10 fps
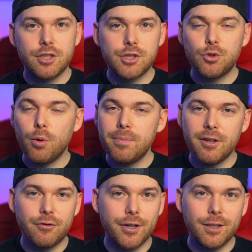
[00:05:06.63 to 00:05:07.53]
Just don't be
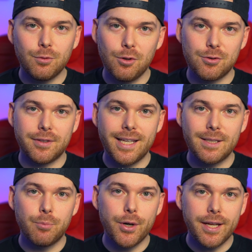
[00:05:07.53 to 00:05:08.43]
afraid to also
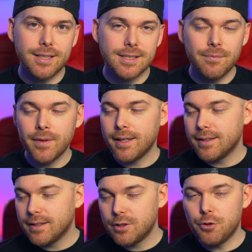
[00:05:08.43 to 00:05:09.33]
take breaks.
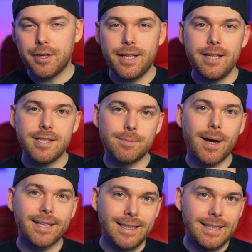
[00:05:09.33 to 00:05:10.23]
Your ears
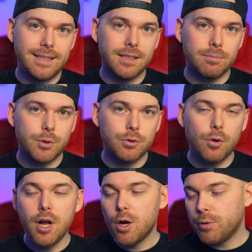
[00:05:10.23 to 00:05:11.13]
might need them,
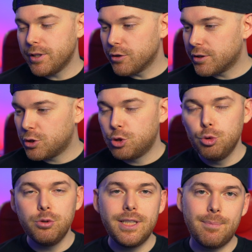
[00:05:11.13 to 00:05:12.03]
when you're
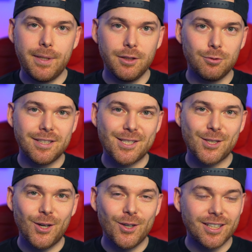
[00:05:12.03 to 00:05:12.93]
too deep into the
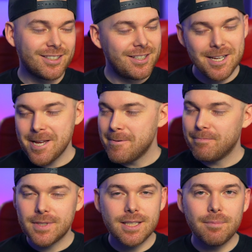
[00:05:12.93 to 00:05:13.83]
song,
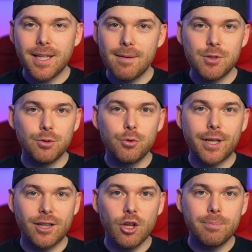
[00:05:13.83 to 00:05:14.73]
sometimes, you
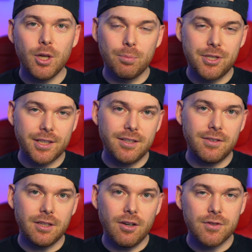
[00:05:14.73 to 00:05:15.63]
cannot be objective
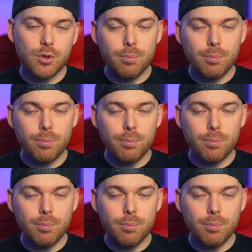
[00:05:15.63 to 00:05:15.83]
enough. So